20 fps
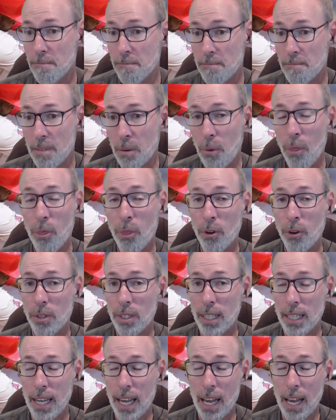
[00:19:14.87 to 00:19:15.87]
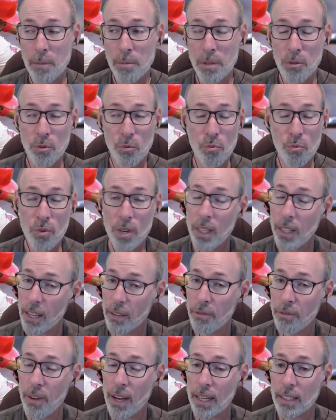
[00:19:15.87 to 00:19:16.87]
Won 13 games. He was really
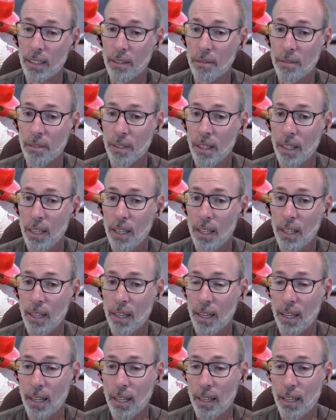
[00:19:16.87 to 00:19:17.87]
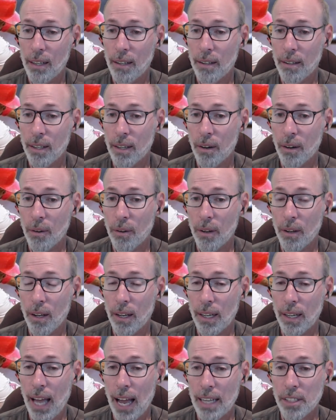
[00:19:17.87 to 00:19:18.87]
effective.
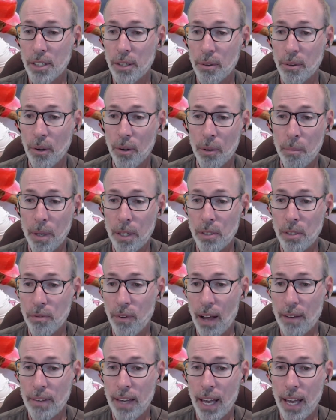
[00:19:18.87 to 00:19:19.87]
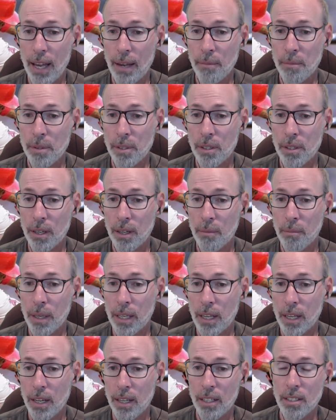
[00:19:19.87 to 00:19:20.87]
Last year we only pitched 5 games
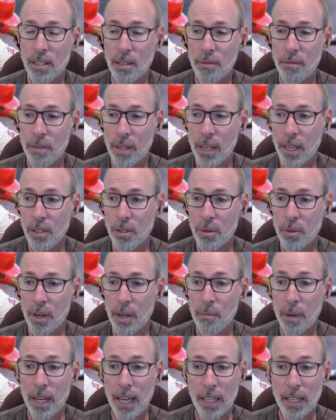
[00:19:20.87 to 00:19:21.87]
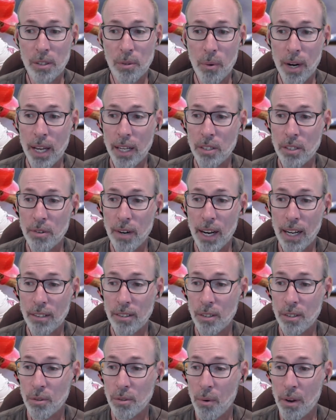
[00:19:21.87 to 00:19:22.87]
because of the injury, but he had 28
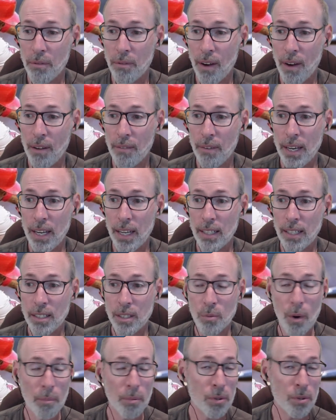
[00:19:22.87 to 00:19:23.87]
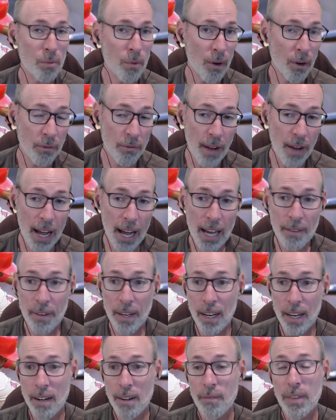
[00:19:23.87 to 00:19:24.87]
strikeouts in 25 innings. His whip was 105.
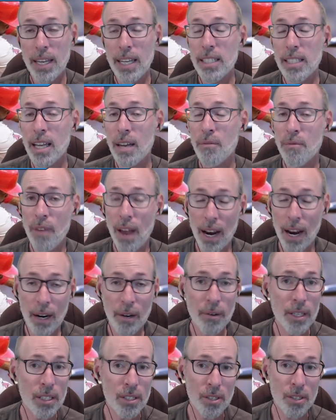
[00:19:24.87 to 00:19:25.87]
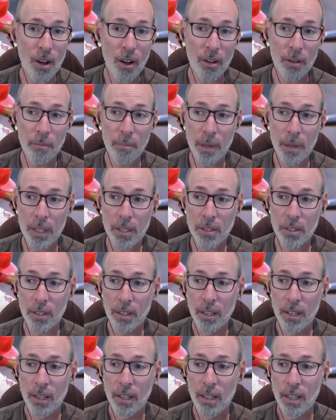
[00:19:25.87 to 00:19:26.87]
He's a very solid pitcher.
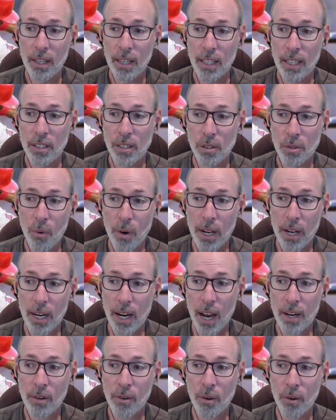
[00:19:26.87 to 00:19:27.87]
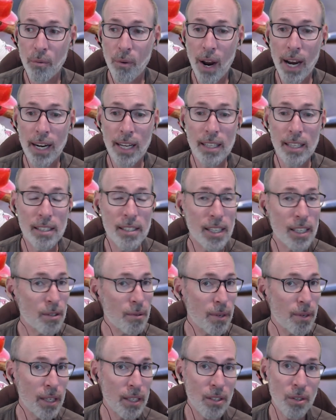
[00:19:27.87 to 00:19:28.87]
He's a 29-year-old righty,
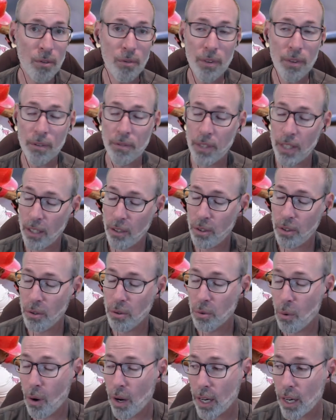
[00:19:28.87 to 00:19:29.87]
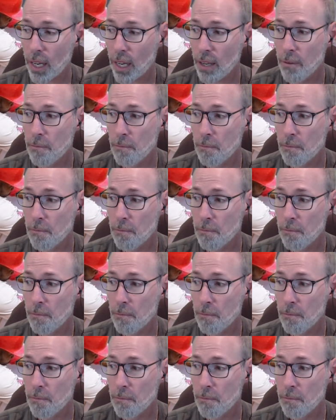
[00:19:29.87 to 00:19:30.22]
6'3", 215, 220.